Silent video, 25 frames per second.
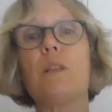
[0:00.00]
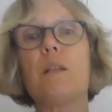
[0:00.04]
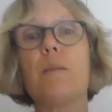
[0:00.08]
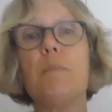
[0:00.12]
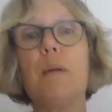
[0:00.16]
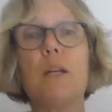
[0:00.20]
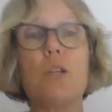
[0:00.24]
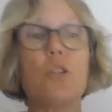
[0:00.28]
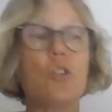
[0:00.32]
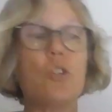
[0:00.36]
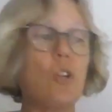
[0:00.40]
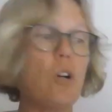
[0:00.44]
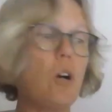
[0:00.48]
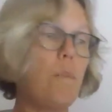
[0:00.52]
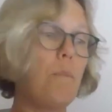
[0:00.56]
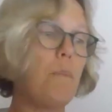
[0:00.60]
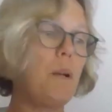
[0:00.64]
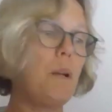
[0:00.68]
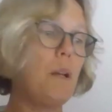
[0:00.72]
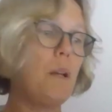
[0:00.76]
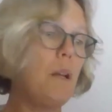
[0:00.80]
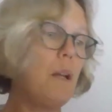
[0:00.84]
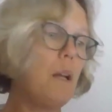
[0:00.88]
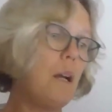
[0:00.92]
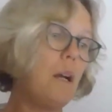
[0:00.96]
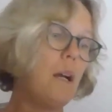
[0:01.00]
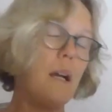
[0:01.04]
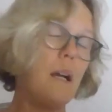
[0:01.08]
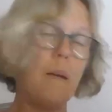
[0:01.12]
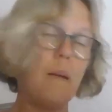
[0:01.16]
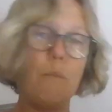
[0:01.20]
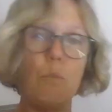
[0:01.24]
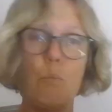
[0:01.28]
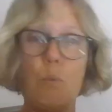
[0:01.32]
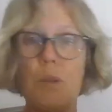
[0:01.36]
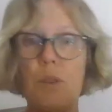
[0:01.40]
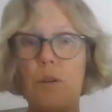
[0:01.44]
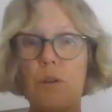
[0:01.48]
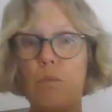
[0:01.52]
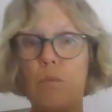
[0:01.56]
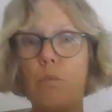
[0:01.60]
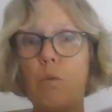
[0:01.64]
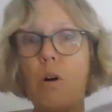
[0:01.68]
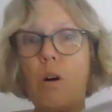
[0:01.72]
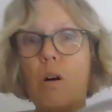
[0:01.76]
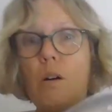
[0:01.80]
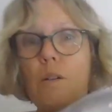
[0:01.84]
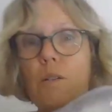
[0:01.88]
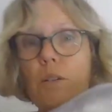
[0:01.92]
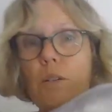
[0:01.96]
in the mix shop with the
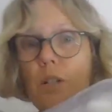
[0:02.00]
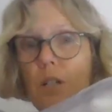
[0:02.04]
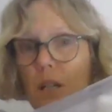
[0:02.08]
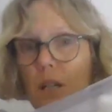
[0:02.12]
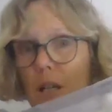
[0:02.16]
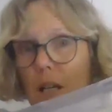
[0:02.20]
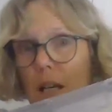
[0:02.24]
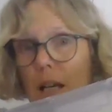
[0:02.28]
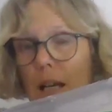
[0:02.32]
wand,